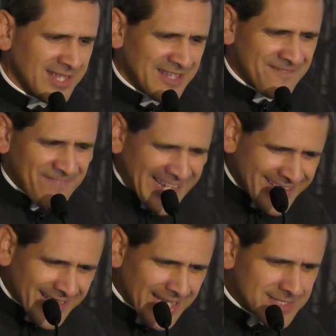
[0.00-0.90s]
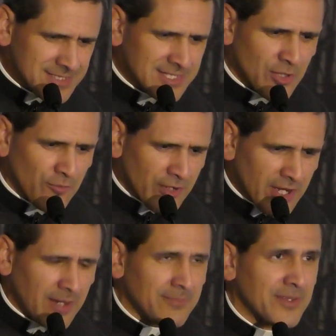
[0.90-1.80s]
fight against and
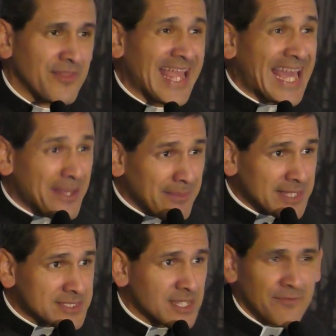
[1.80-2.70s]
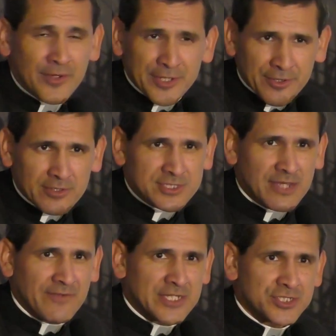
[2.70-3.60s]
overcome the enemies of their eternal
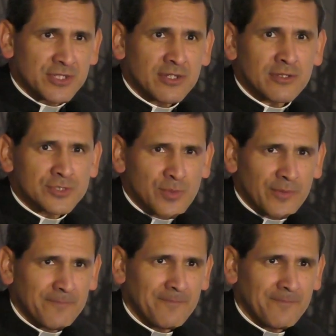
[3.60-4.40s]
salvation." Close quote.